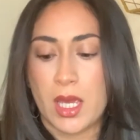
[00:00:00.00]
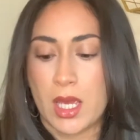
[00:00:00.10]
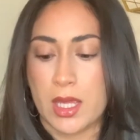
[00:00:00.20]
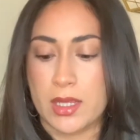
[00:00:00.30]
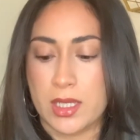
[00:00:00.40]

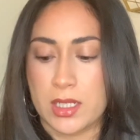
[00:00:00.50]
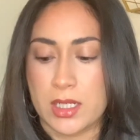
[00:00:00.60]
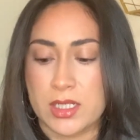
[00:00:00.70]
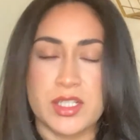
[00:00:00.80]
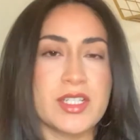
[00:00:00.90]
And then
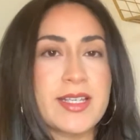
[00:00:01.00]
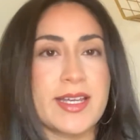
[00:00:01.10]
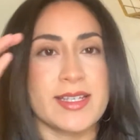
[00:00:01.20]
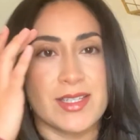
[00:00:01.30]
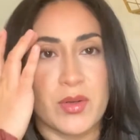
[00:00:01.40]
just, I
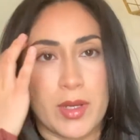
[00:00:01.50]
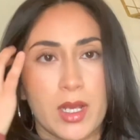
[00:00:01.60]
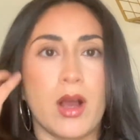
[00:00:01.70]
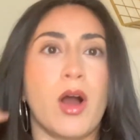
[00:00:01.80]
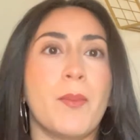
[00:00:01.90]
guess, a quick
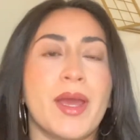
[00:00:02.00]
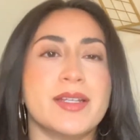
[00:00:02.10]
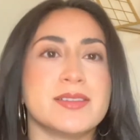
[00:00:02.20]
comment,